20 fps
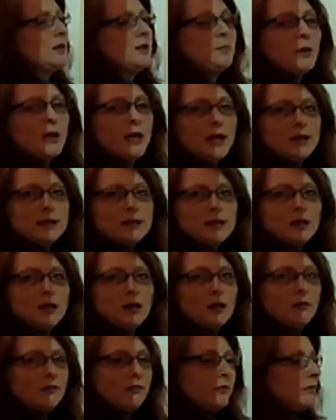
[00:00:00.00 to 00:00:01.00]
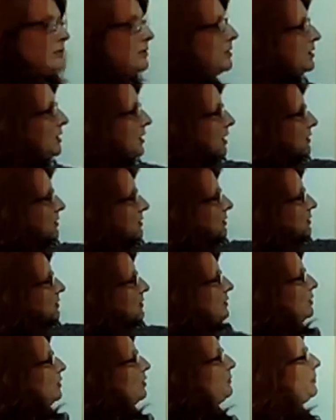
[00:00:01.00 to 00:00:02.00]
this by itself, c to
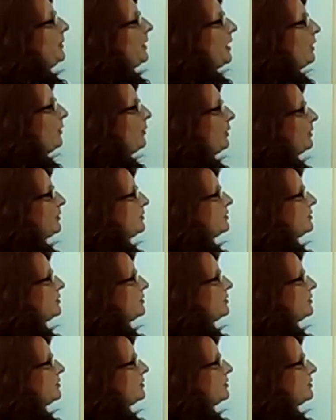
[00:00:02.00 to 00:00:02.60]
the 3rd power.